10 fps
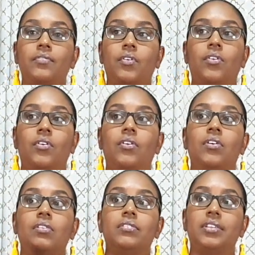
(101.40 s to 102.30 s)
for
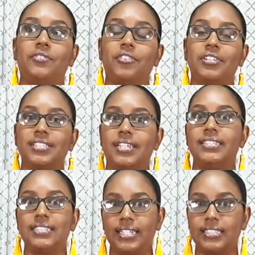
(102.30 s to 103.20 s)
different
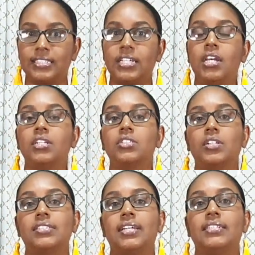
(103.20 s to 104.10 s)
size sets. So
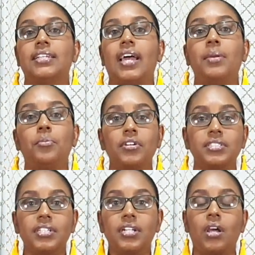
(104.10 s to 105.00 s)
the size I
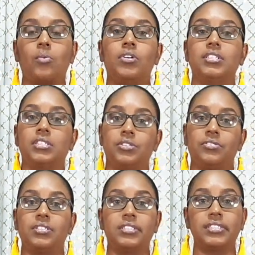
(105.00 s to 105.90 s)
printed was
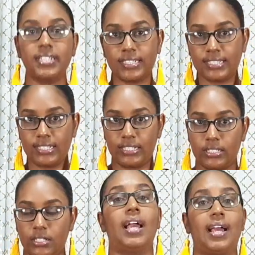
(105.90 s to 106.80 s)
0 to 16,
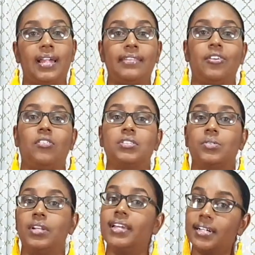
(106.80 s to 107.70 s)
and there are
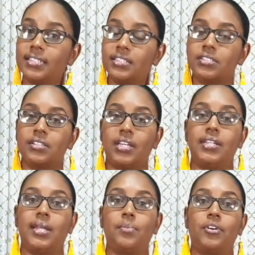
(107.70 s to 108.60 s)
also layers so that you
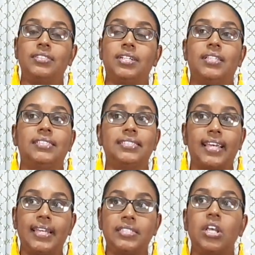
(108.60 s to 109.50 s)
can print the
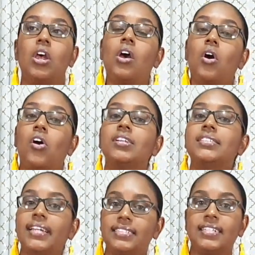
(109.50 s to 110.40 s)
size or
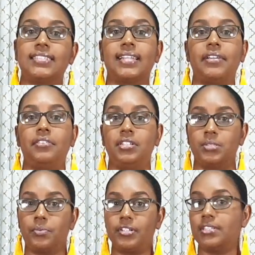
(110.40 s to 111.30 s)
sizes that you need
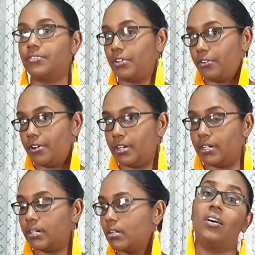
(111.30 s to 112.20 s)
to print if you're
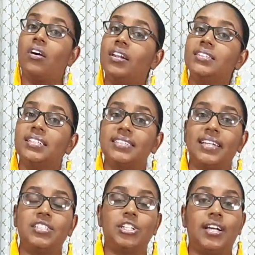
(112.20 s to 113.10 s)
grading. According to the
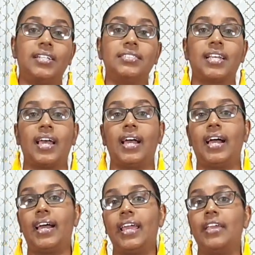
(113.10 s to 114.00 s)
size chart,
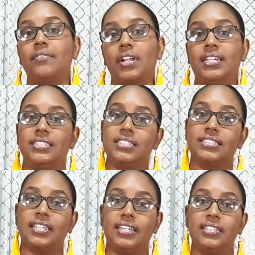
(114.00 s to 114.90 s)
I fell into
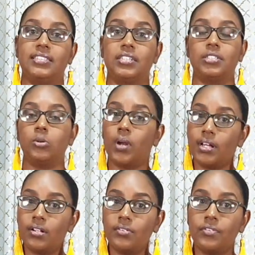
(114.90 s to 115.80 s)
size
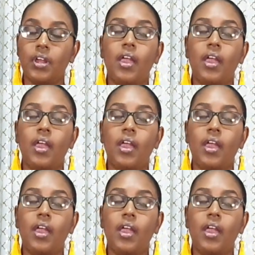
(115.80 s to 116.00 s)
12,